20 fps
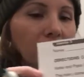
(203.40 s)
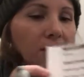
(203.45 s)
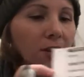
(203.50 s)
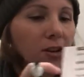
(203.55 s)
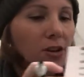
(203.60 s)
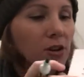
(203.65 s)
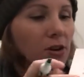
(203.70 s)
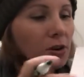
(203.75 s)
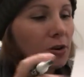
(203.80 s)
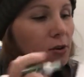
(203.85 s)

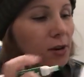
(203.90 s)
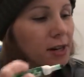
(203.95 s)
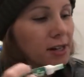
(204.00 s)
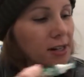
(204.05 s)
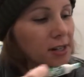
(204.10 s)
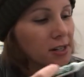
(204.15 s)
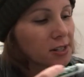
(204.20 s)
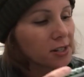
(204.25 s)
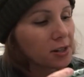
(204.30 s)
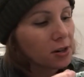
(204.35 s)
you're going
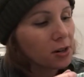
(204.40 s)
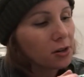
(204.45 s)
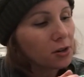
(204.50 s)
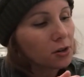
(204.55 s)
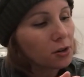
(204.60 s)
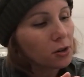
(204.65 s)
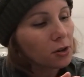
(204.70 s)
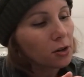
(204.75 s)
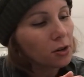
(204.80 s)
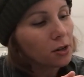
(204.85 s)
to
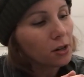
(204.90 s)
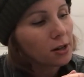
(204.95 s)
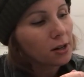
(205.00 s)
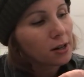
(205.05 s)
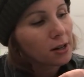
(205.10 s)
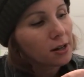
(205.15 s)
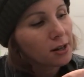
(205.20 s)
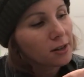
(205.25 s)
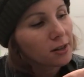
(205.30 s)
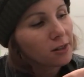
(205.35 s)
circle
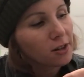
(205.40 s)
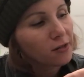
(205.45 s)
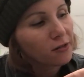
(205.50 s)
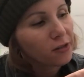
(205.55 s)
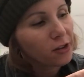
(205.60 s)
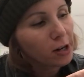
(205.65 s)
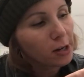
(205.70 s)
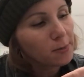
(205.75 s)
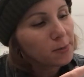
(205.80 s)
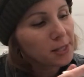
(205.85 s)
the
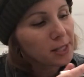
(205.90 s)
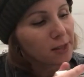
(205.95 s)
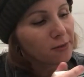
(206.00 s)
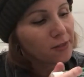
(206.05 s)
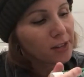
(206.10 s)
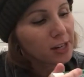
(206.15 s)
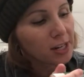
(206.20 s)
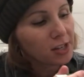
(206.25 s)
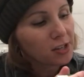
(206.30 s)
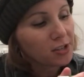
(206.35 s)
verbs to
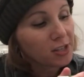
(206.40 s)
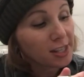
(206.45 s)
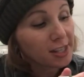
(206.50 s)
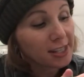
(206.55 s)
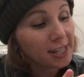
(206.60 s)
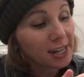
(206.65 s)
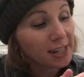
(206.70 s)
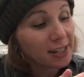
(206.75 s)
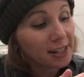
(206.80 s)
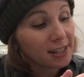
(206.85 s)
finish the
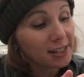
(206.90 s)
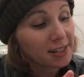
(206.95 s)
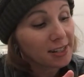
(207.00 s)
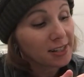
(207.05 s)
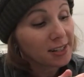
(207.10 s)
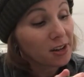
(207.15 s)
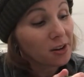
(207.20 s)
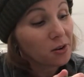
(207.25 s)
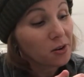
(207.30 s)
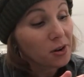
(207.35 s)
sentence.
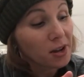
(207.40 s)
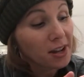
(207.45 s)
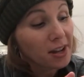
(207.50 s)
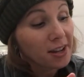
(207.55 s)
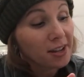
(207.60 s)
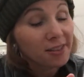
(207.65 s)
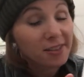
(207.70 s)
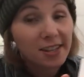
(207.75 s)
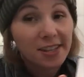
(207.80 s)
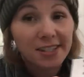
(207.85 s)
So
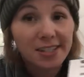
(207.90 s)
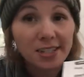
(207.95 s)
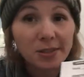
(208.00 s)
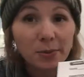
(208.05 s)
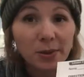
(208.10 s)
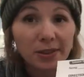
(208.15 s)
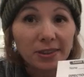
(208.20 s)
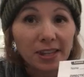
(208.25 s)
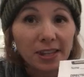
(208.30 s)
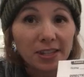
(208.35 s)
this is
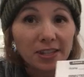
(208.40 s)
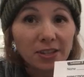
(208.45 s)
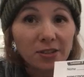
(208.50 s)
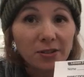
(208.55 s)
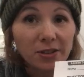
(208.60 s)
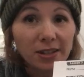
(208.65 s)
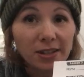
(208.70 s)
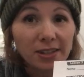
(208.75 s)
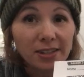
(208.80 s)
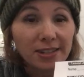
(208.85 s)
what they do
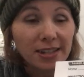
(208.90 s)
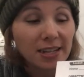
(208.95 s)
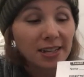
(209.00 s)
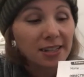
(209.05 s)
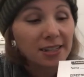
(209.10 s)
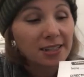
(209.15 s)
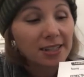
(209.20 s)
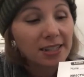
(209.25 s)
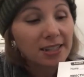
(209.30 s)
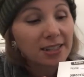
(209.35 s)
in the
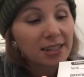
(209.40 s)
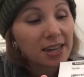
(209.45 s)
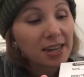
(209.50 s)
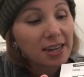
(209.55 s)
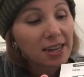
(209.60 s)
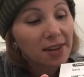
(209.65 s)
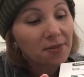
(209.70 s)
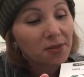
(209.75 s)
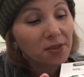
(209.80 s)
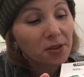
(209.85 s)
sentences. They
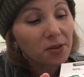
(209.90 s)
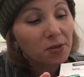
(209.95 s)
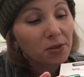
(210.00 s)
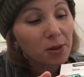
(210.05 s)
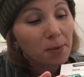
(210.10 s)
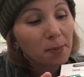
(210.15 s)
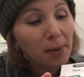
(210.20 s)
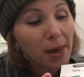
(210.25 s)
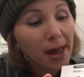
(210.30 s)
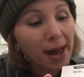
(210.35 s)
give you
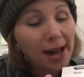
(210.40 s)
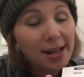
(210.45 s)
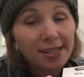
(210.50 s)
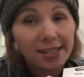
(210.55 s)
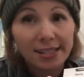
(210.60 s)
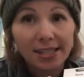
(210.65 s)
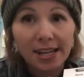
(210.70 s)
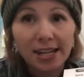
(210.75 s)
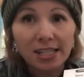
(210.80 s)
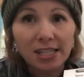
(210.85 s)
the
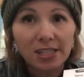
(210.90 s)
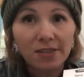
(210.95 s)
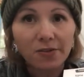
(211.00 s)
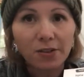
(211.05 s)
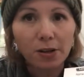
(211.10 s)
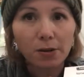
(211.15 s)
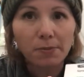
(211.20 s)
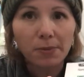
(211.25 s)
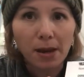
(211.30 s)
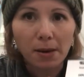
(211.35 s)
past tense
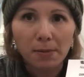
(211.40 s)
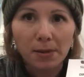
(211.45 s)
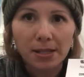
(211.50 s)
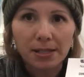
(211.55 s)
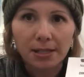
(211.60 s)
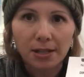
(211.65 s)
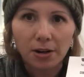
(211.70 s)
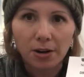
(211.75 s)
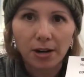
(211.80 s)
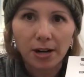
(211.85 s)
verb, that
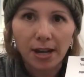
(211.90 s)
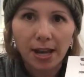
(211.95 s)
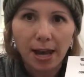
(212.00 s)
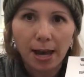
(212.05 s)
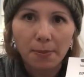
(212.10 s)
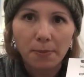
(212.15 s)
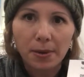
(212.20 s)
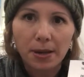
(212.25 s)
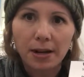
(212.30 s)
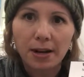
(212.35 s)
means it already
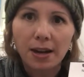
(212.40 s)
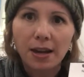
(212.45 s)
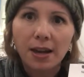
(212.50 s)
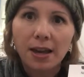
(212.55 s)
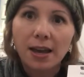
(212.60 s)
happened,